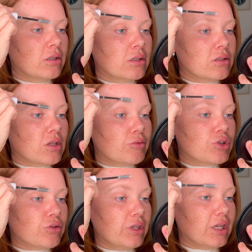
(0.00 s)
So I'm
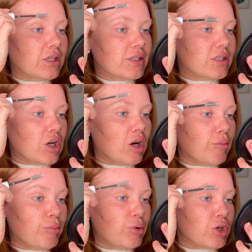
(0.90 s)
just going to kind of
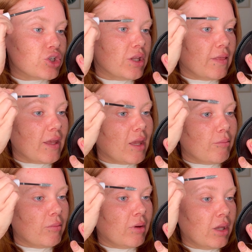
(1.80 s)
start brushing
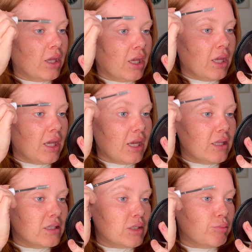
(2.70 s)
them
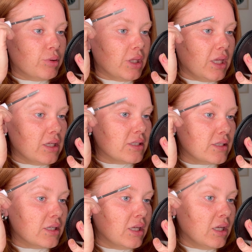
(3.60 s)
into place.